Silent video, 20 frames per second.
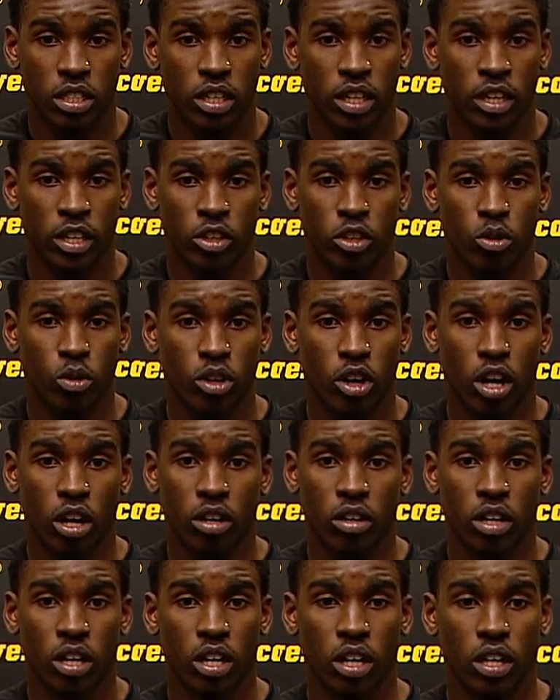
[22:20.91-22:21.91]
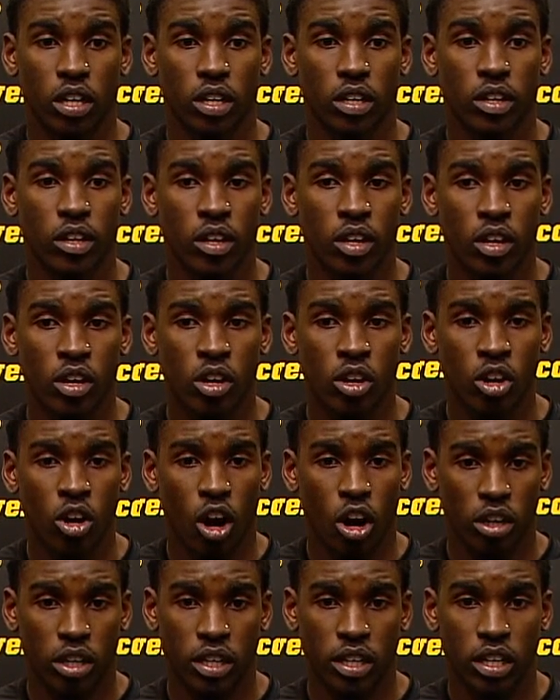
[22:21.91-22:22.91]
and doing our
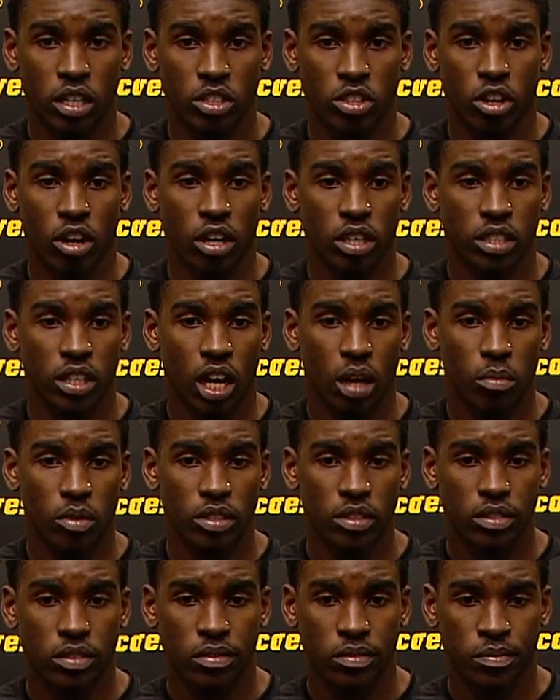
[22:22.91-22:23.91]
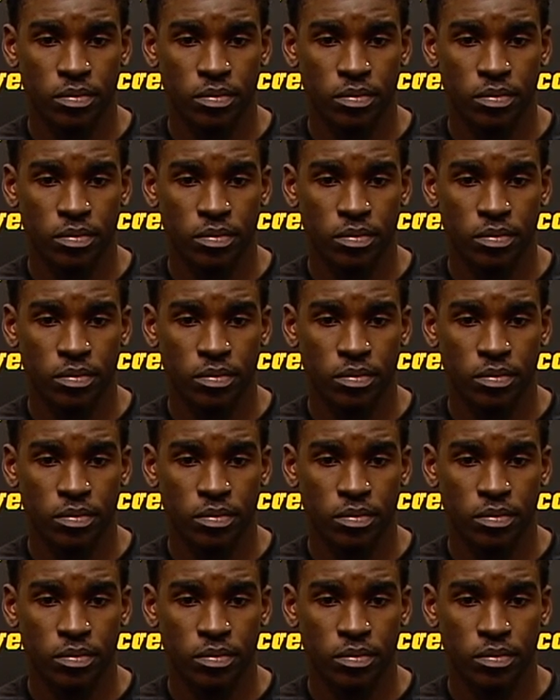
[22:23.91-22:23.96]
keys and our assignments.